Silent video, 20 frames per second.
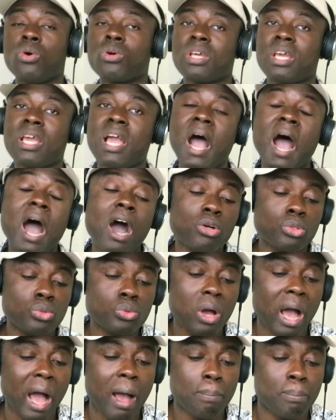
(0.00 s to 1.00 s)
okay, how
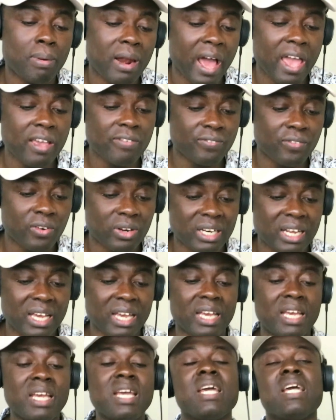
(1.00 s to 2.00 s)
to apply for
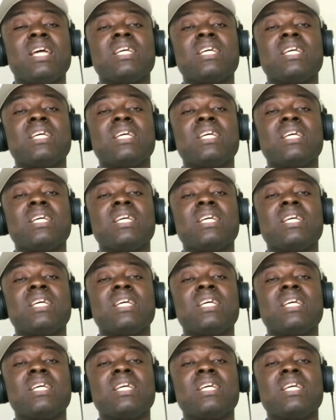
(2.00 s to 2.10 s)
the